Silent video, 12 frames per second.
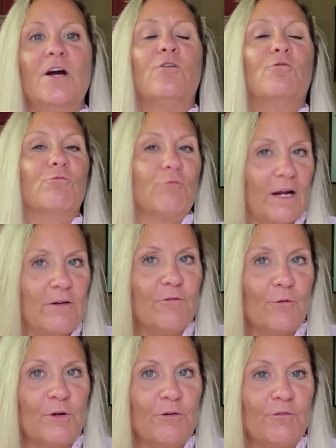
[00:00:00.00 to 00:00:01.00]
right
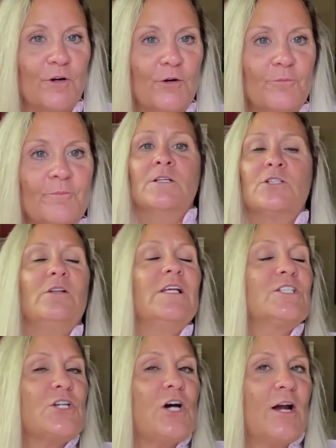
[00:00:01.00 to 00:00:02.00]
from your phone. So let's
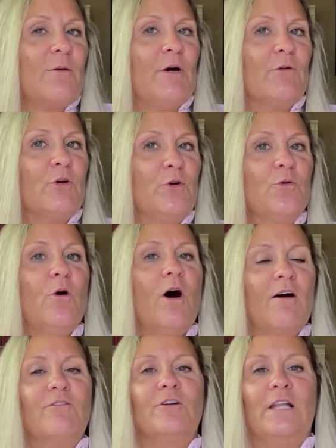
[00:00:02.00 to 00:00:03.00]
talk about who
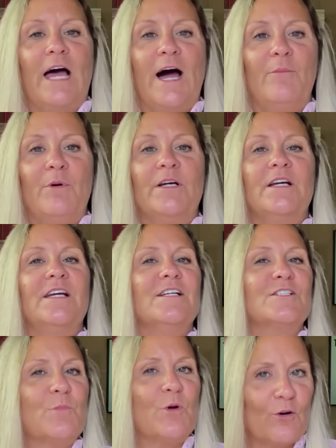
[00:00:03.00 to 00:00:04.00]
OfferLab
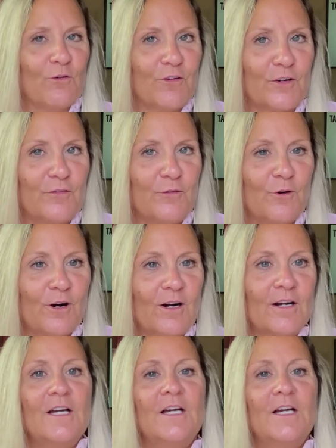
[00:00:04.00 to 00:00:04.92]
is perfect for.